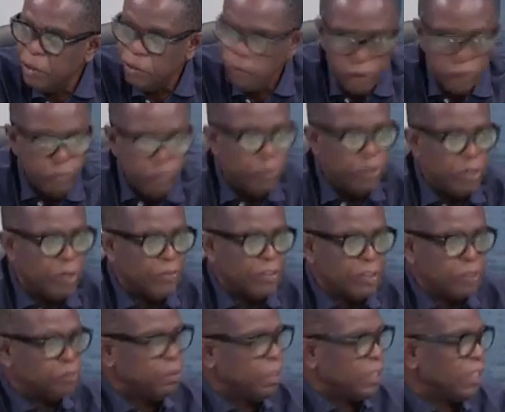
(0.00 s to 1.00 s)
What we would have
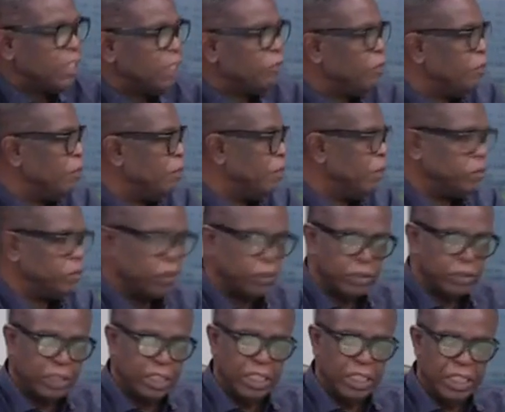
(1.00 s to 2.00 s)
expected from the
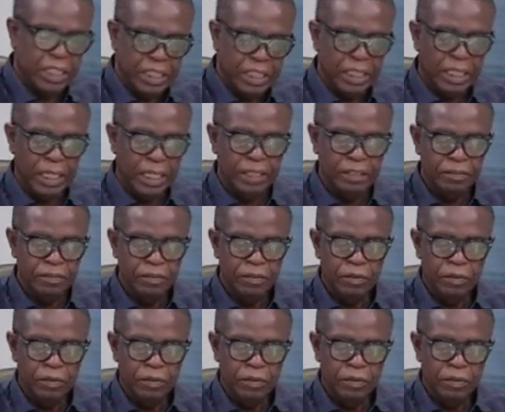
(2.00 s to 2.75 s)
majority leader